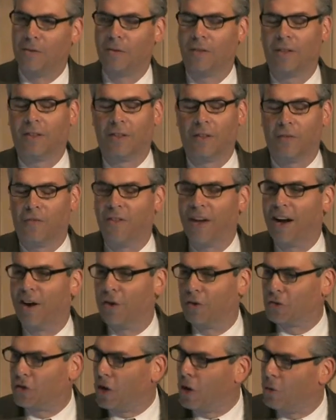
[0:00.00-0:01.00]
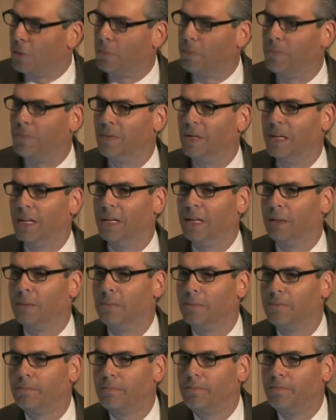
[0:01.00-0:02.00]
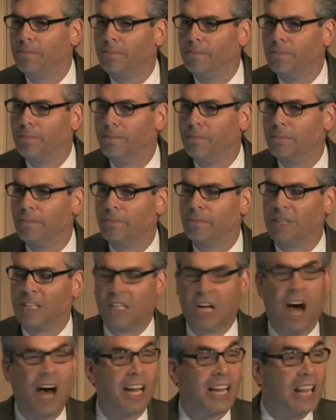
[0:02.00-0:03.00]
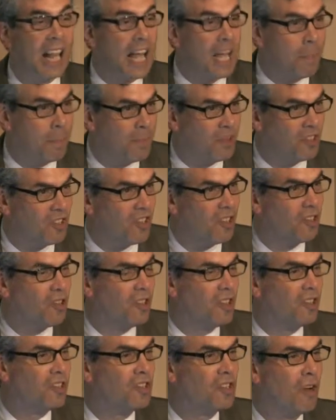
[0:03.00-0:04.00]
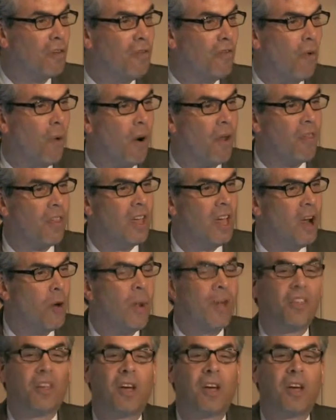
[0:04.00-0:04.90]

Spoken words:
the pharaoh's own godlike position and so forth, right?